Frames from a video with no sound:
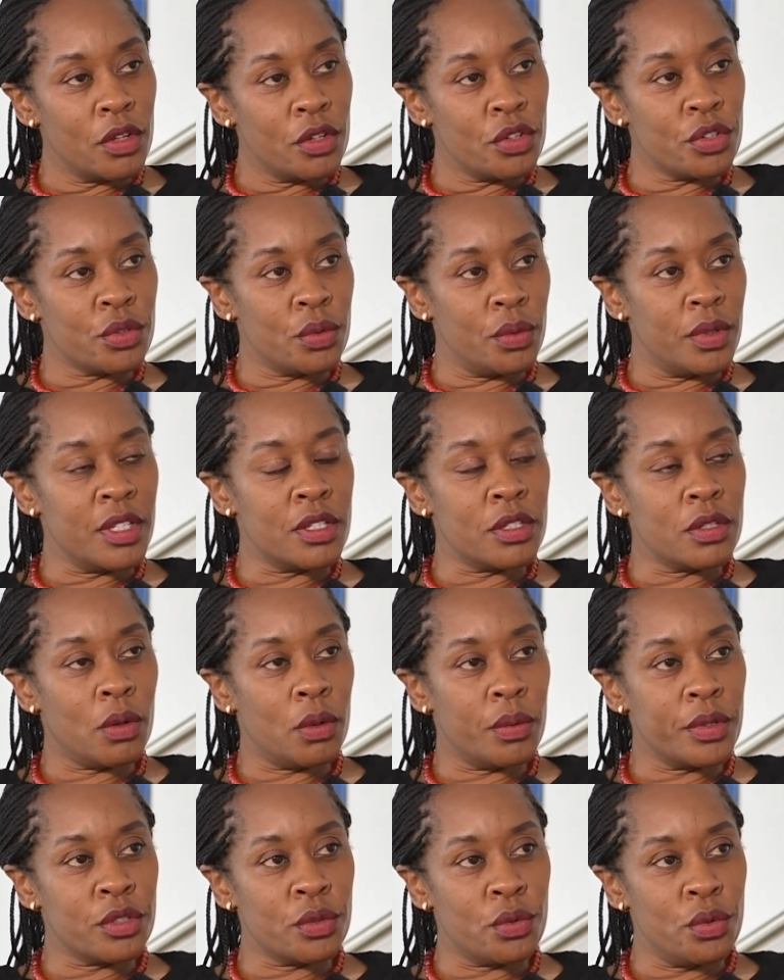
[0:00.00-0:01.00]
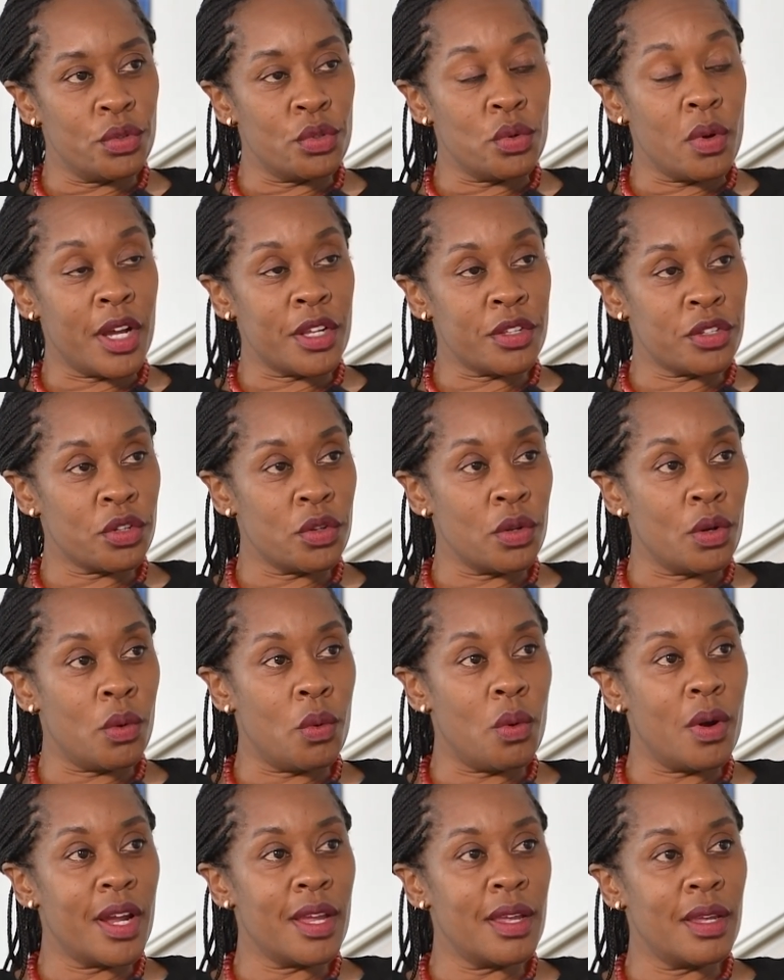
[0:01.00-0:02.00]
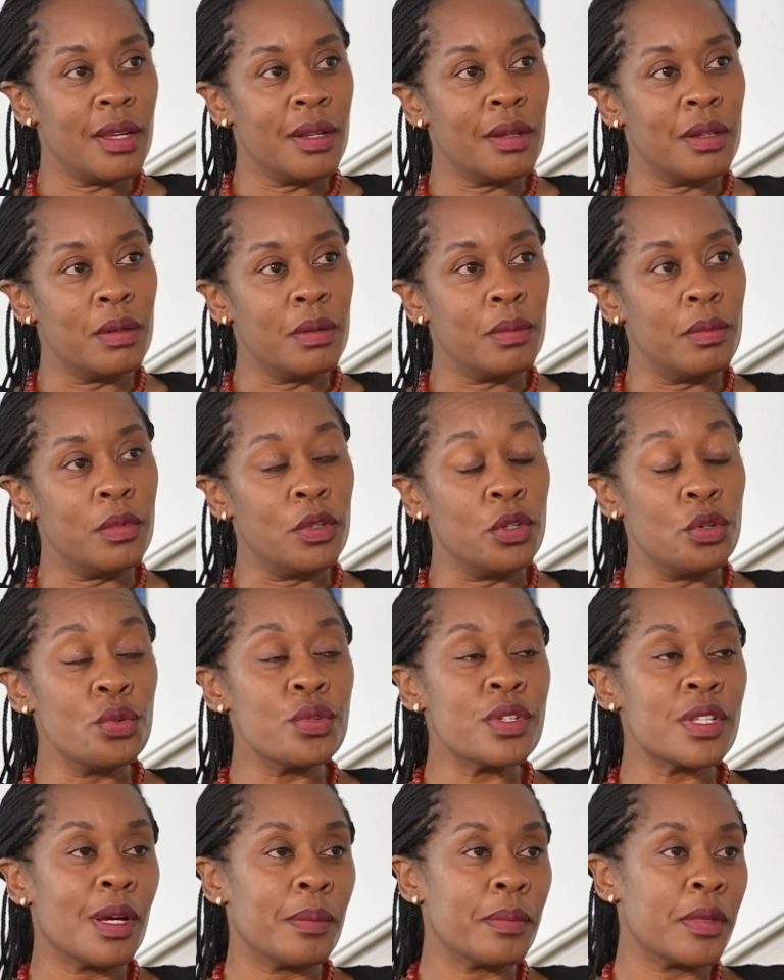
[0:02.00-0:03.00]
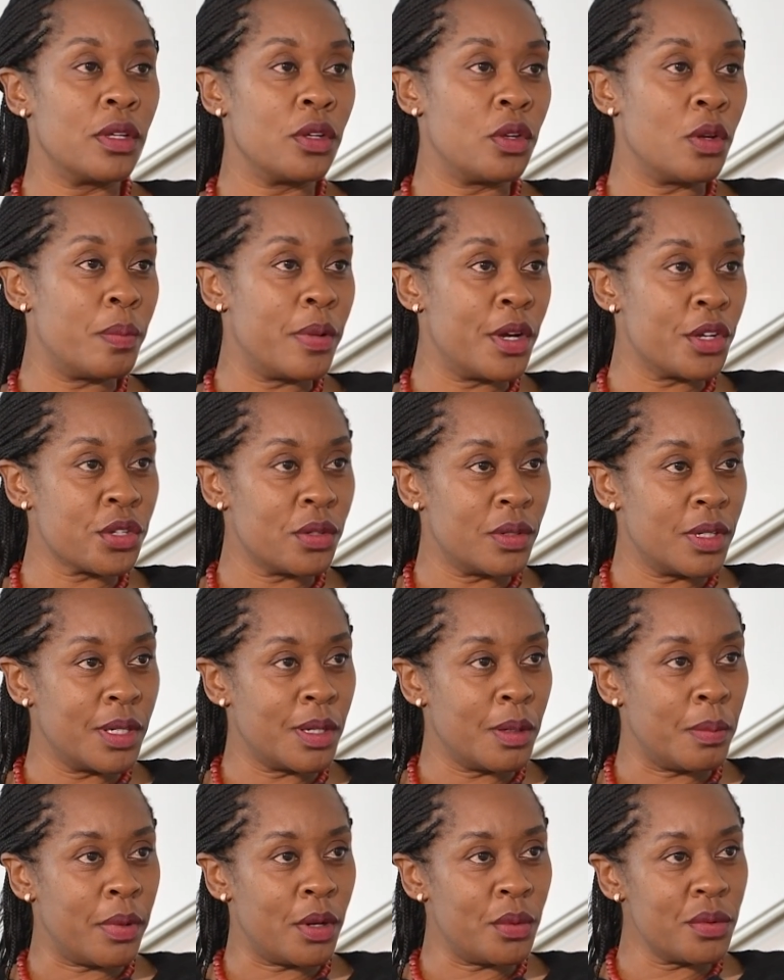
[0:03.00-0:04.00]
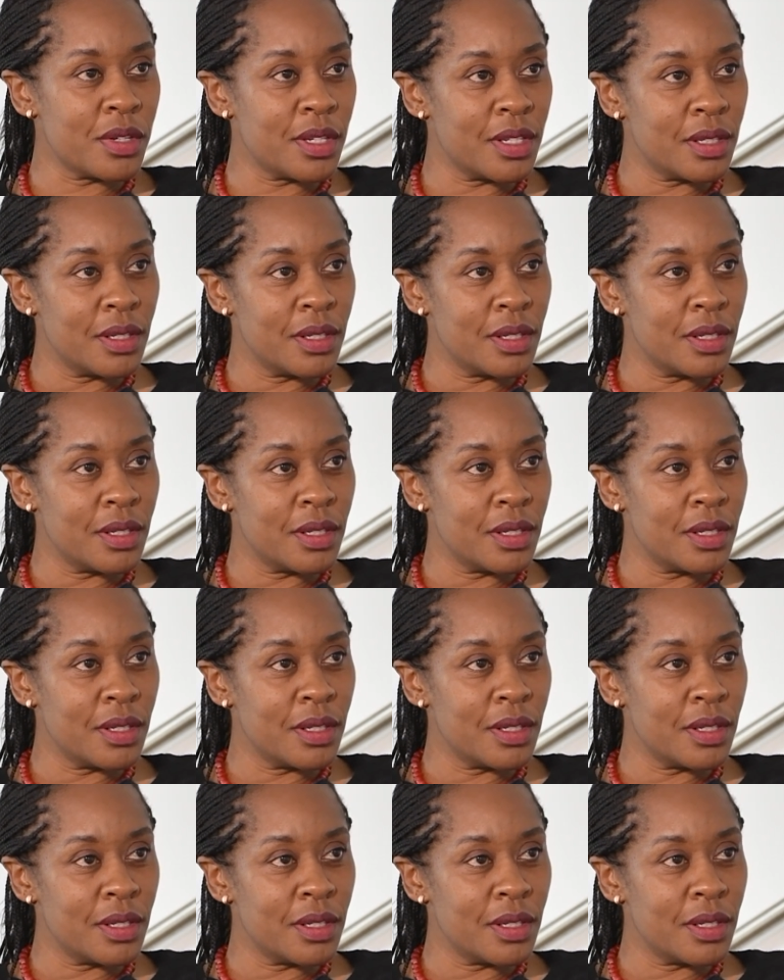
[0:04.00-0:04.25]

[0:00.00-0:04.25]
So it's always good to ask your why and do something you're passionate about.